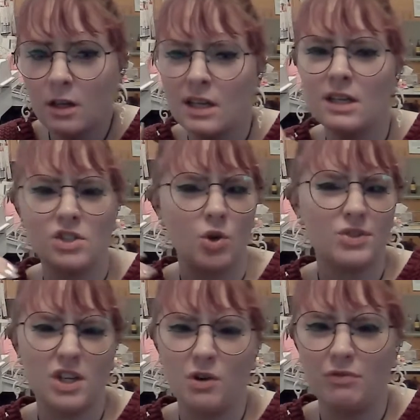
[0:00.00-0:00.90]
so
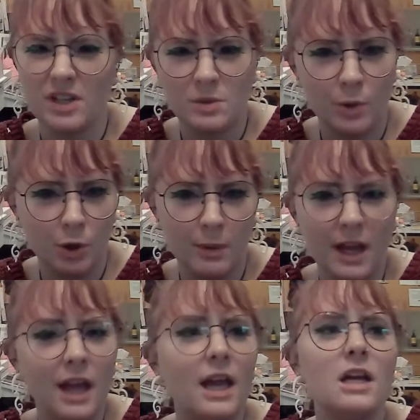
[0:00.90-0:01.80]
say your Facebook
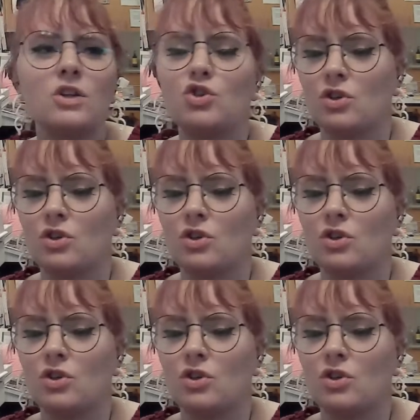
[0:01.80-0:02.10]
page